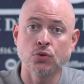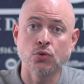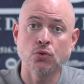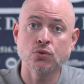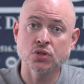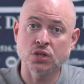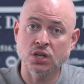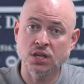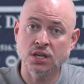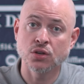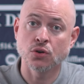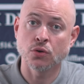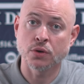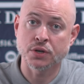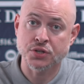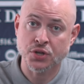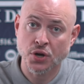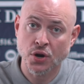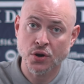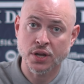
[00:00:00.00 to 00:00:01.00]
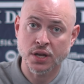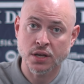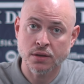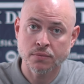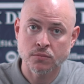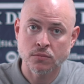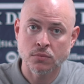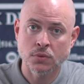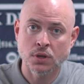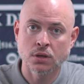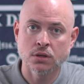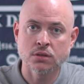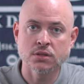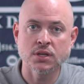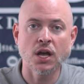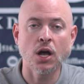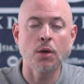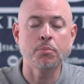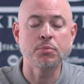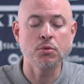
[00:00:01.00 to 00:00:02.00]
usually your attorney, to
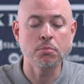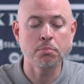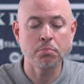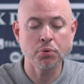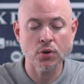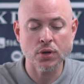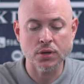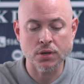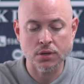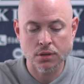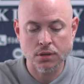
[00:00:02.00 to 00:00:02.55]
help you put